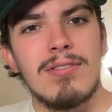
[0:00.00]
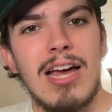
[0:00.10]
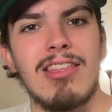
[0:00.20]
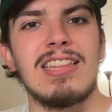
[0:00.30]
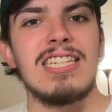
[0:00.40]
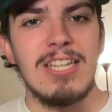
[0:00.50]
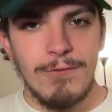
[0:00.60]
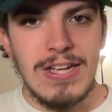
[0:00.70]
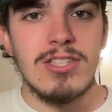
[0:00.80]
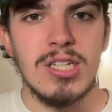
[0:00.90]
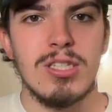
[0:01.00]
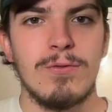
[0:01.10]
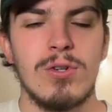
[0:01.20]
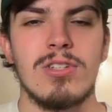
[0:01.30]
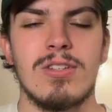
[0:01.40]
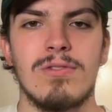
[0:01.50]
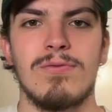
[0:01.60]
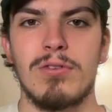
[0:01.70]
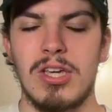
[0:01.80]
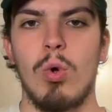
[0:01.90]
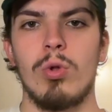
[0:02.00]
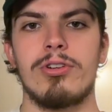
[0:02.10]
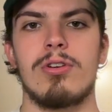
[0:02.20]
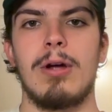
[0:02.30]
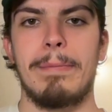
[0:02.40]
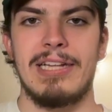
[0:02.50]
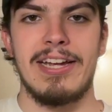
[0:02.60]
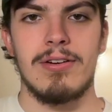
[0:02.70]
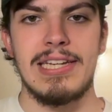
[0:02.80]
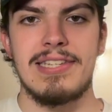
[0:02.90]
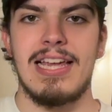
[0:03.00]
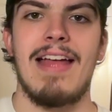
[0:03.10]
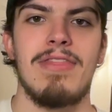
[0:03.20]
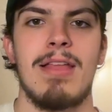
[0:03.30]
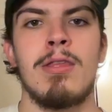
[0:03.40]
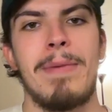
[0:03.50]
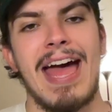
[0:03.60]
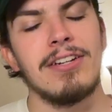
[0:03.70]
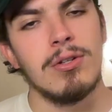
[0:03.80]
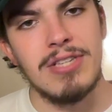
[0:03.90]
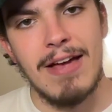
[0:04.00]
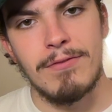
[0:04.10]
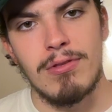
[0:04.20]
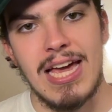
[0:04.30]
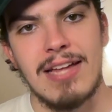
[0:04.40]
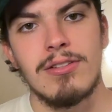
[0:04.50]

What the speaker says: I think the defense goes first for the older a player is, and then the bat goes after that.